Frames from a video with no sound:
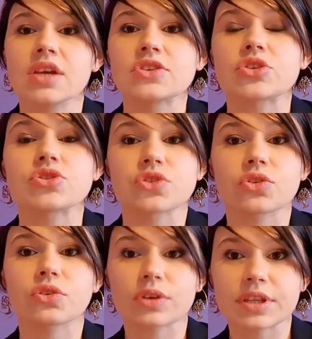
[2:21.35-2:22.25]
So it's
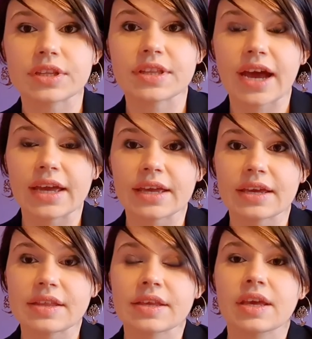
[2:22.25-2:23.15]
not only the
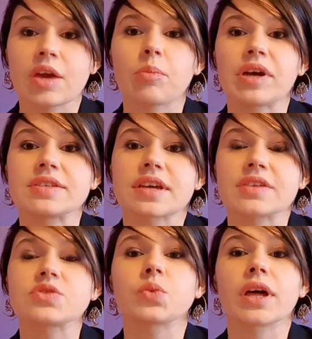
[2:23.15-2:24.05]
diet, but
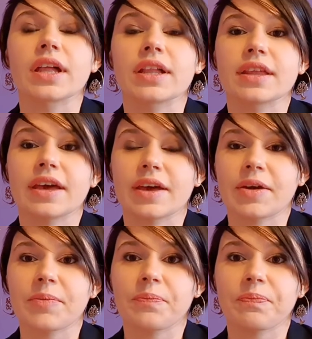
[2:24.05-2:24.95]
as well
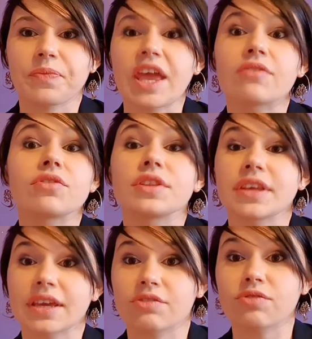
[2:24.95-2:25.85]
um,
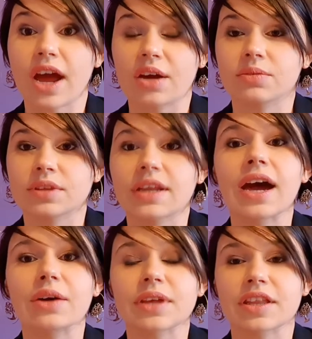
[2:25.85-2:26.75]
everything around and
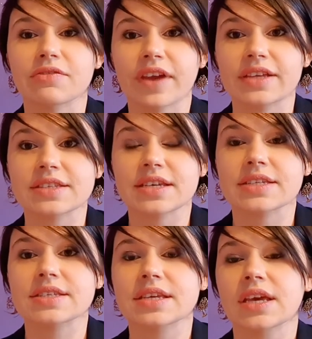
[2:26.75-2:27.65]
how that affects
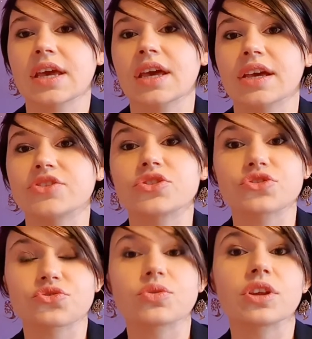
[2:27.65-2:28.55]
us. It is
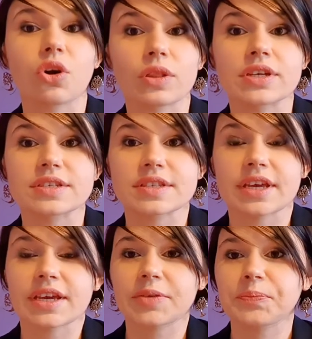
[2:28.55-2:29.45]
truly holistic.